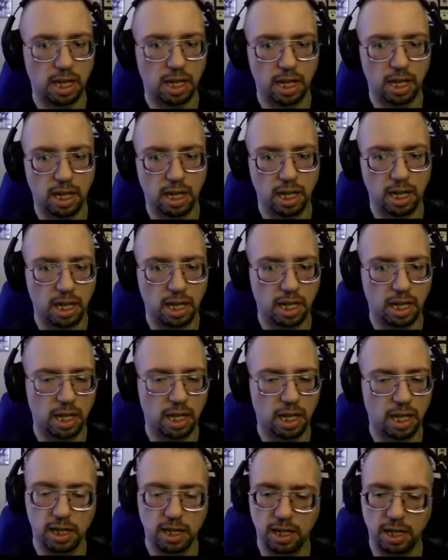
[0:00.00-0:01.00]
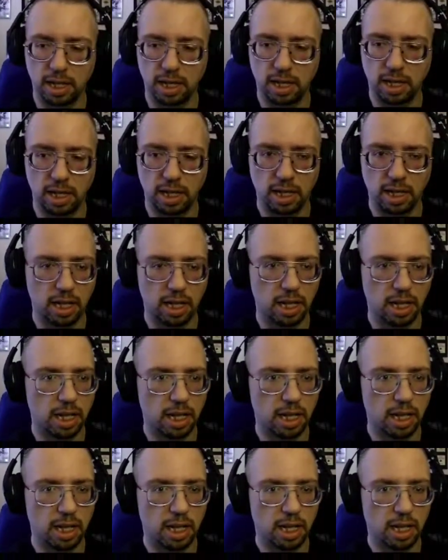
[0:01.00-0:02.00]

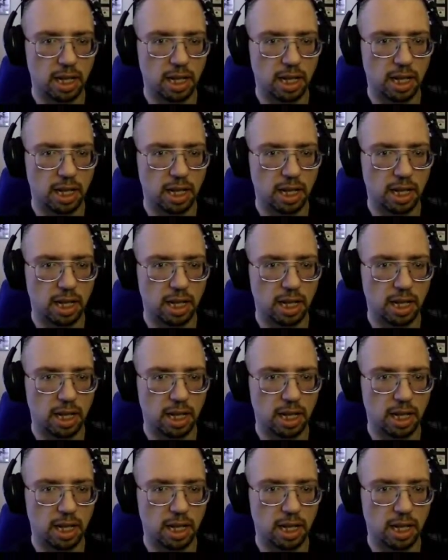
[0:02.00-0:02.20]
No one is speaking in this clip.